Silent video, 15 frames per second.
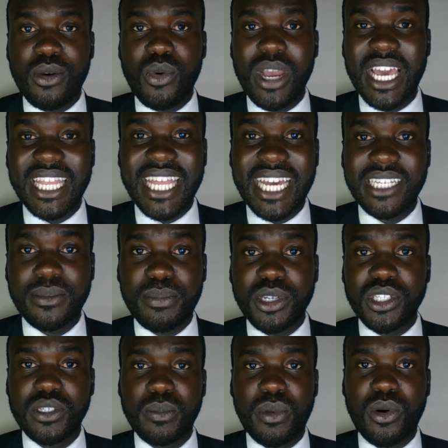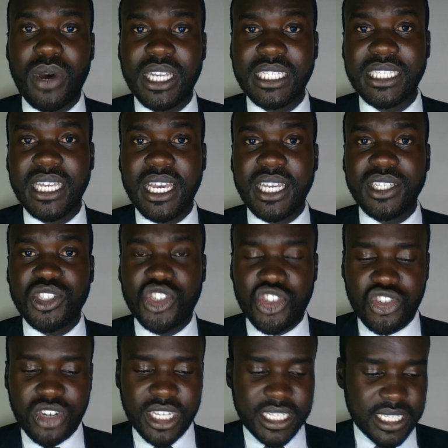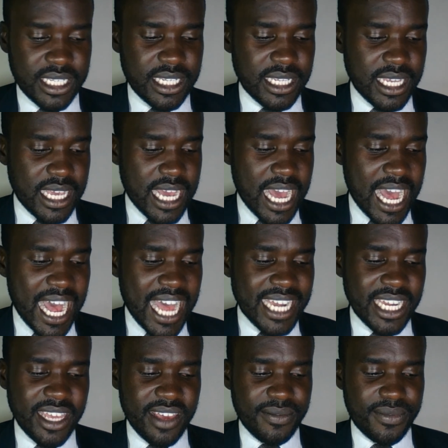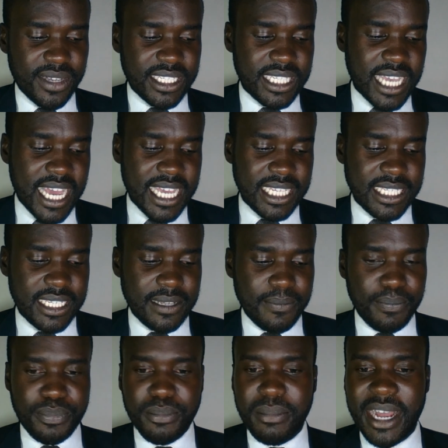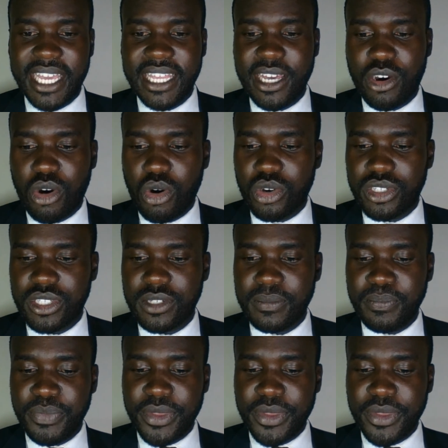where that principle was stressed and emphasized by the court.